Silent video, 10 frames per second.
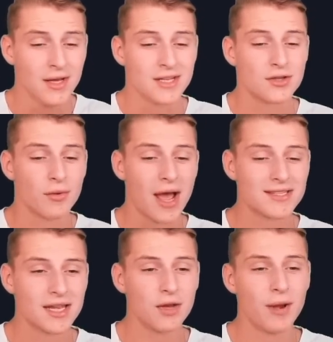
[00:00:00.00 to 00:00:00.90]
So
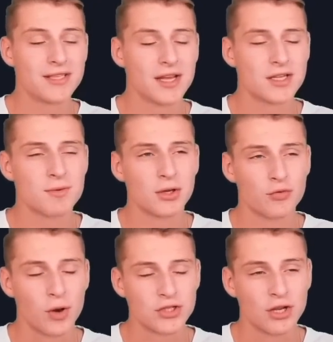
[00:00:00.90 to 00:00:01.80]
guys, anyways, thank you so much for
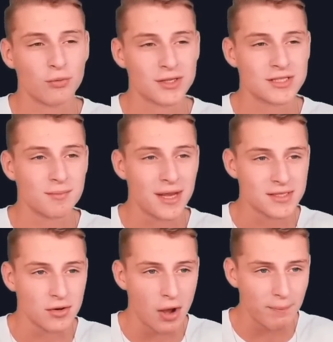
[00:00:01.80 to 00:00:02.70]
watching towards this
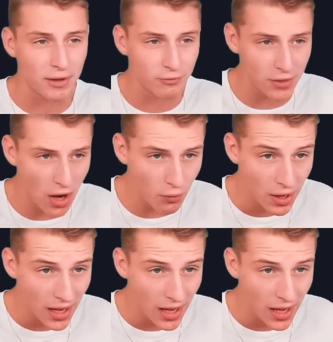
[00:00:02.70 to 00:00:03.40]
amazing new update video.